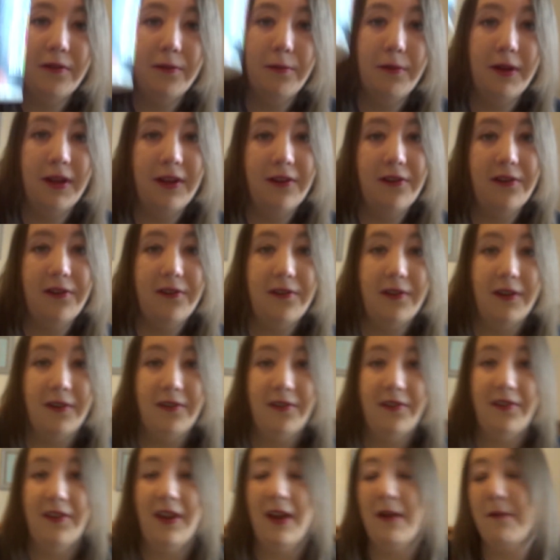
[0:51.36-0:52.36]
which just
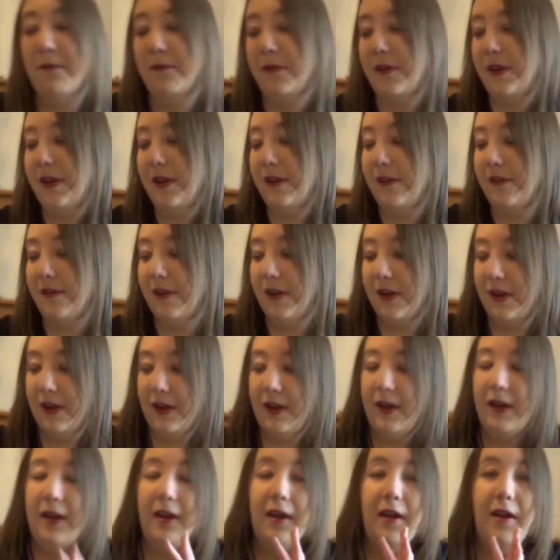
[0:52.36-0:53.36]
sounded
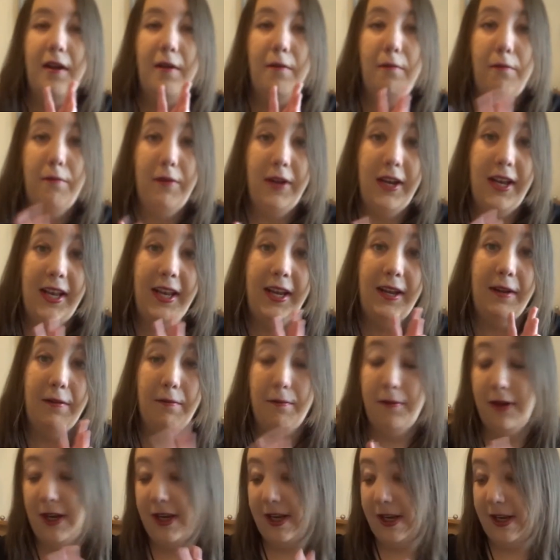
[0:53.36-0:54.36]

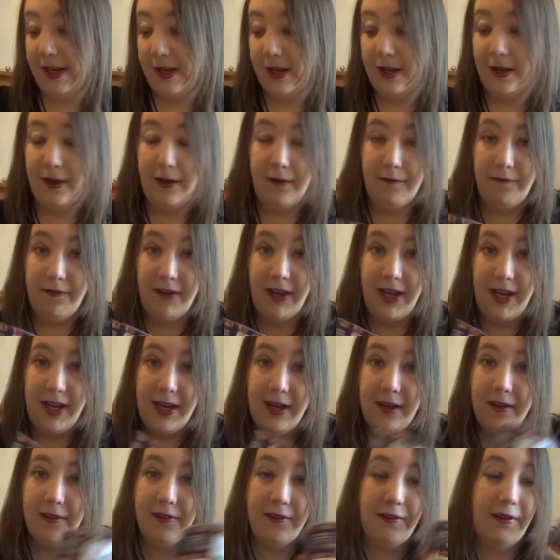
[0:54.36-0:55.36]
really
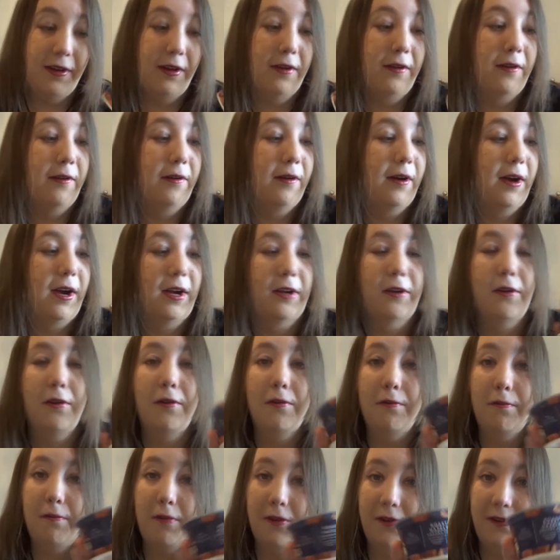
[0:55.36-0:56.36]
lovely, so I
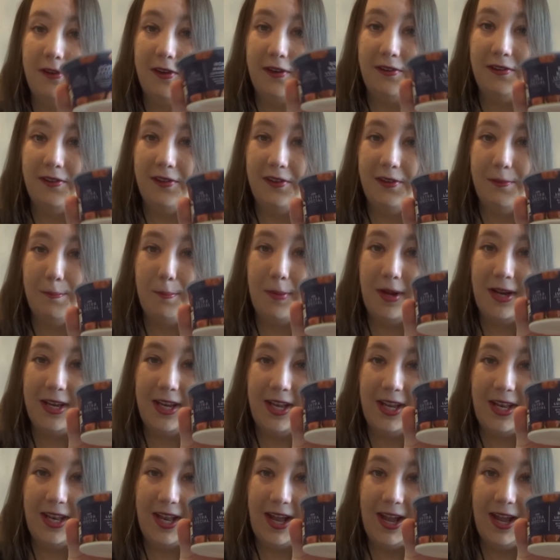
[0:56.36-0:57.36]
couldn't resist
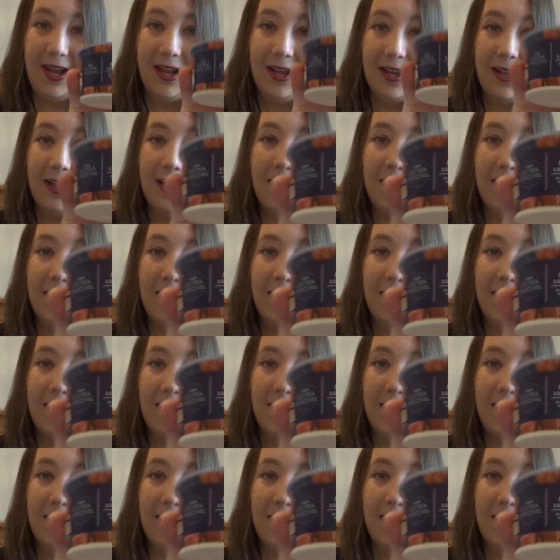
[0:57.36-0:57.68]
buying that.